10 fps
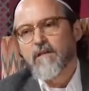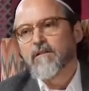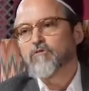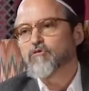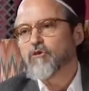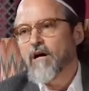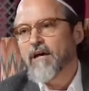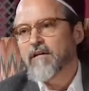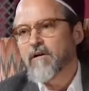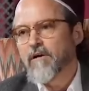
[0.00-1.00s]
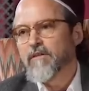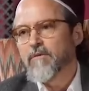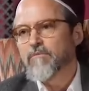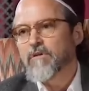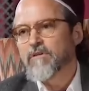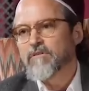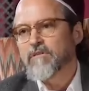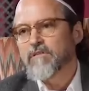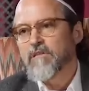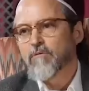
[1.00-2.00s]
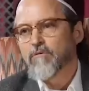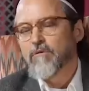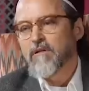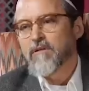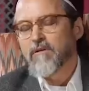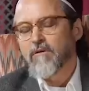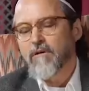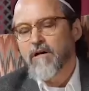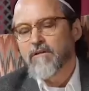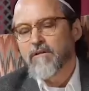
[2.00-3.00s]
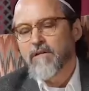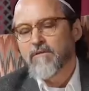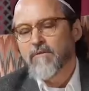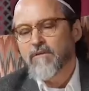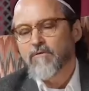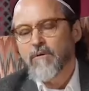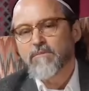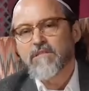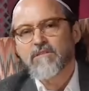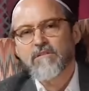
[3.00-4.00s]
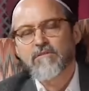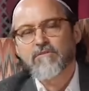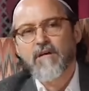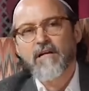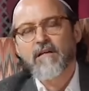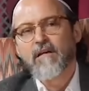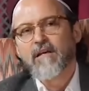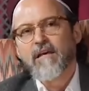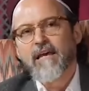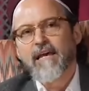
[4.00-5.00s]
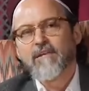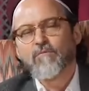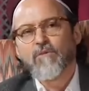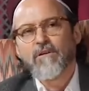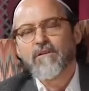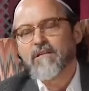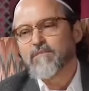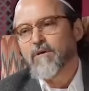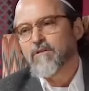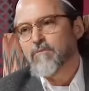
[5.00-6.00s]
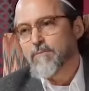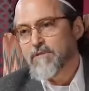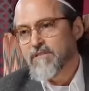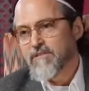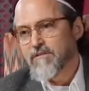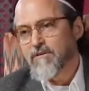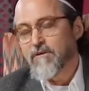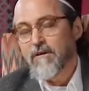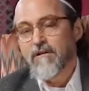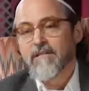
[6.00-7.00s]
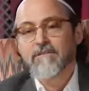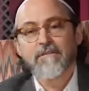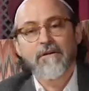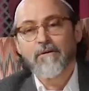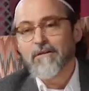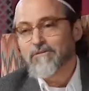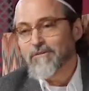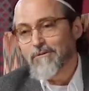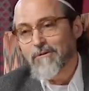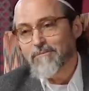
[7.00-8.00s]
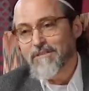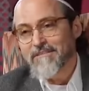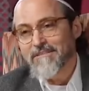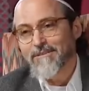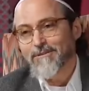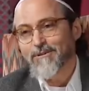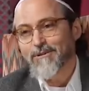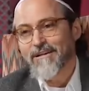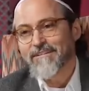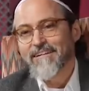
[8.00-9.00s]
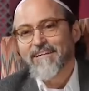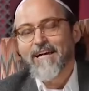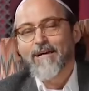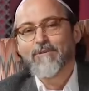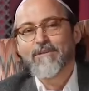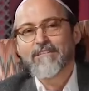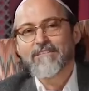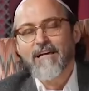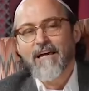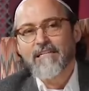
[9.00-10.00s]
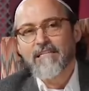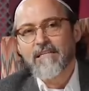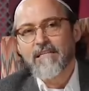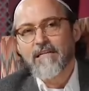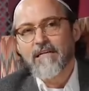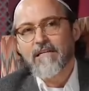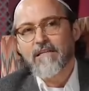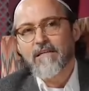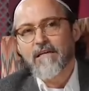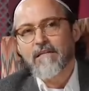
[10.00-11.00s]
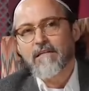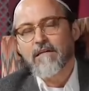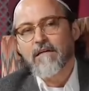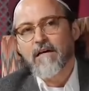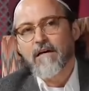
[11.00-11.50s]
a little trying on them, because they were reading the Quran, they found the repetition a little trying. And one of the things about the repetition in the Quran is that there is no repetition in the Quran. I mean, this idea that